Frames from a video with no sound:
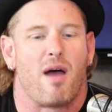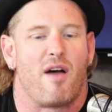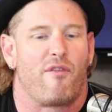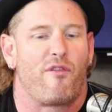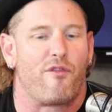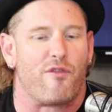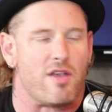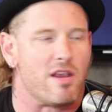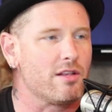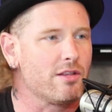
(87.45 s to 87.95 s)
not
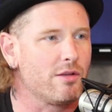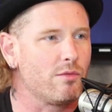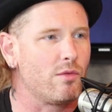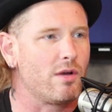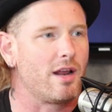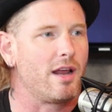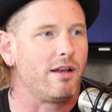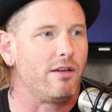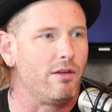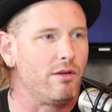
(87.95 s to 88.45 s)
feeling
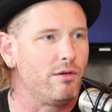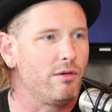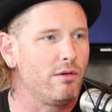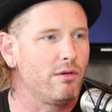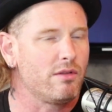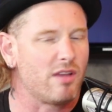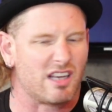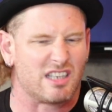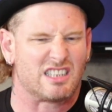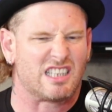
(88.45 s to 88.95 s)
what I
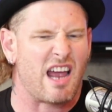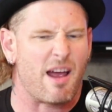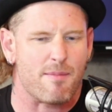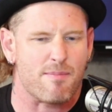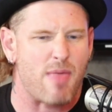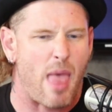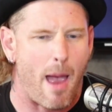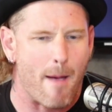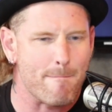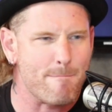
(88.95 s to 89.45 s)
do, like
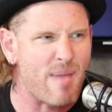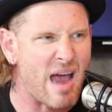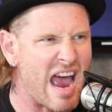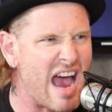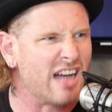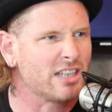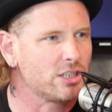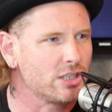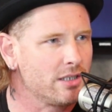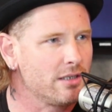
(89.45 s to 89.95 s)
that
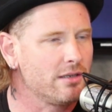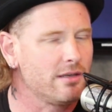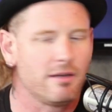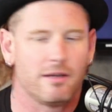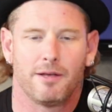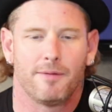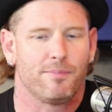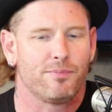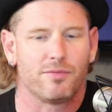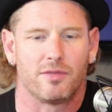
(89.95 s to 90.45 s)
passion,
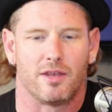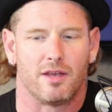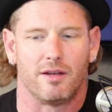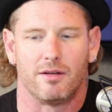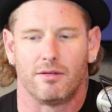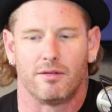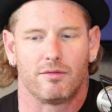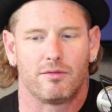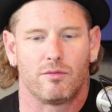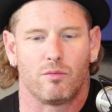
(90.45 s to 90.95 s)

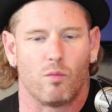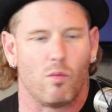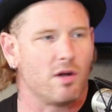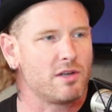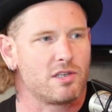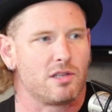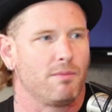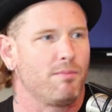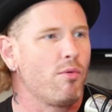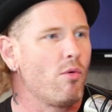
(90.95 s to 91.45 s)
then
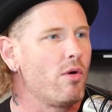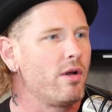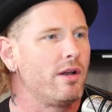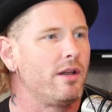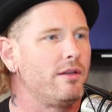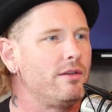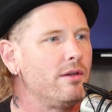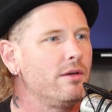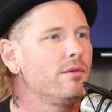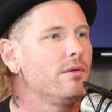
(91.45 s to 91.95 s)
what's the
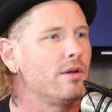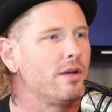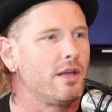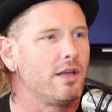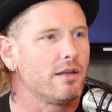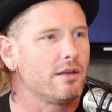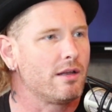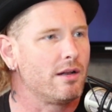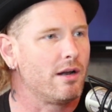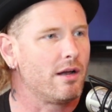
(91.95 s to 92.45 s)
point of doing
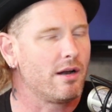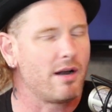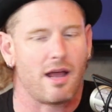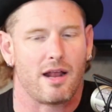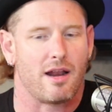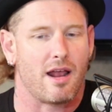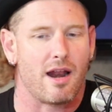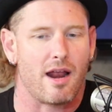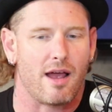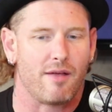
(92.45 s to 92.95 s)
it? You know, and
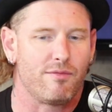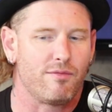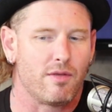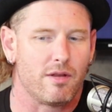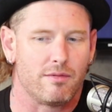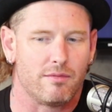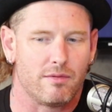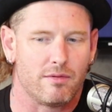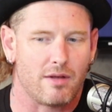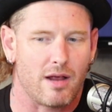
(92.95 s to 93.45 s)
I
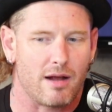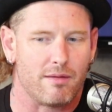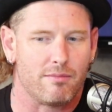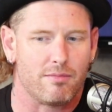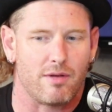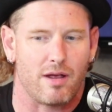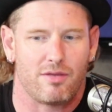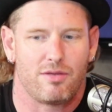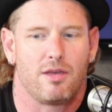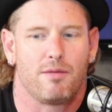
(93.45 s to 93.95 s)

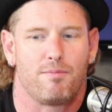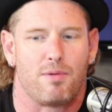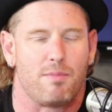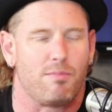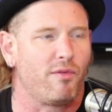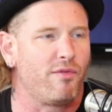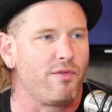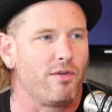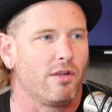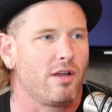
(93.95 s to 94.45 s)
think
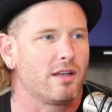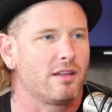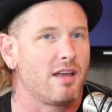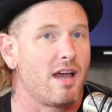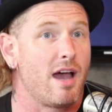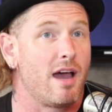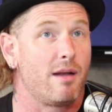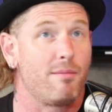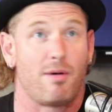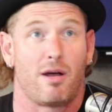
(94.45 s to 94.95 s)
people feel like
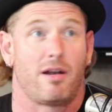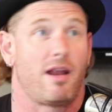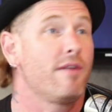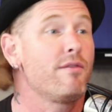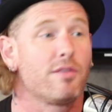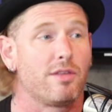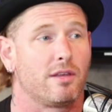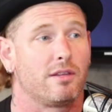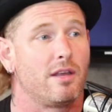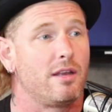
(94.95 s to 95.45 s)
that about
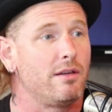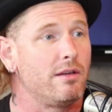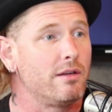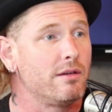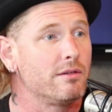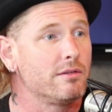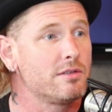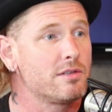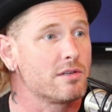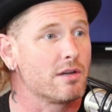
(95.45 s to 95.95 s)
everything they
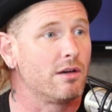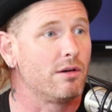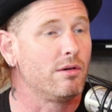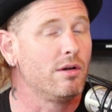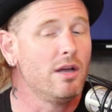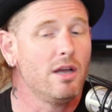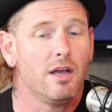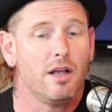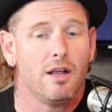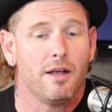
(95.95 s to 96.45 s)
do.
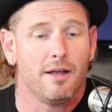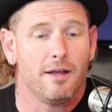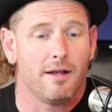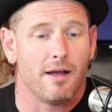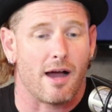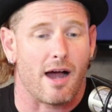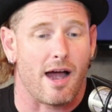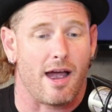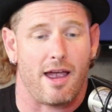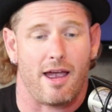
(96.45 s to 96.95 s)
So
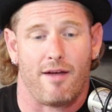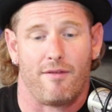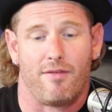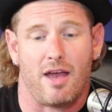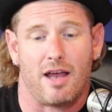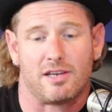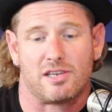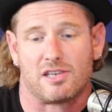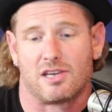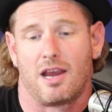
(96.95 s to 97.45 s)
I have
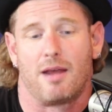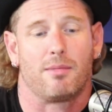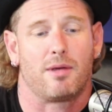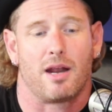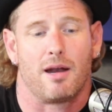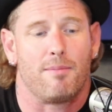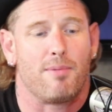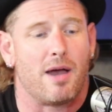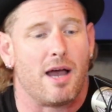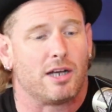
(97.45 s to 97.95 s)
that same
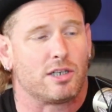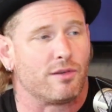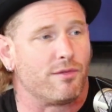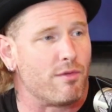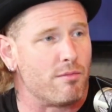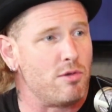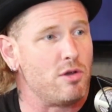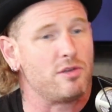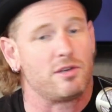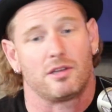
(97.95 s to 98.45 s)
kind of passion
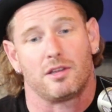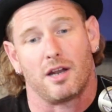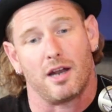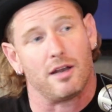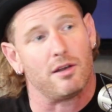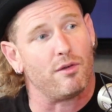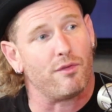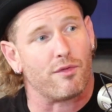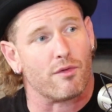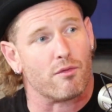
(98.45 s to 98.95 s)
for music that
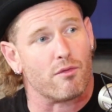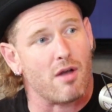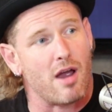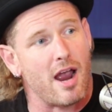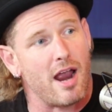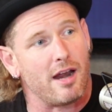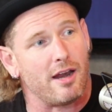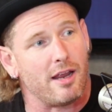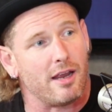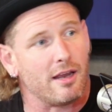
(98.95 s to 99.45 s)
I do for
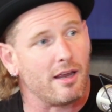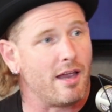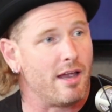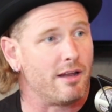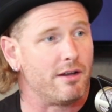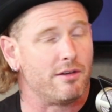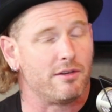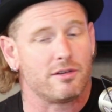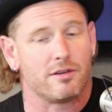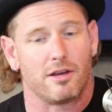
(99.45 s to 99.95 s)
writing,
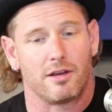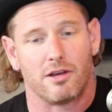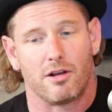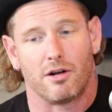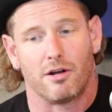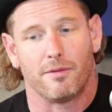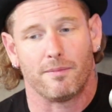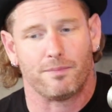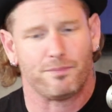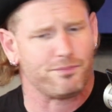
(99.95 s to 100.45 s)
and you
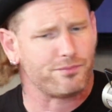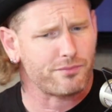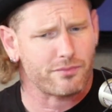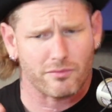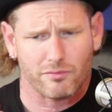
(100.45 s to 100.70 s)
know,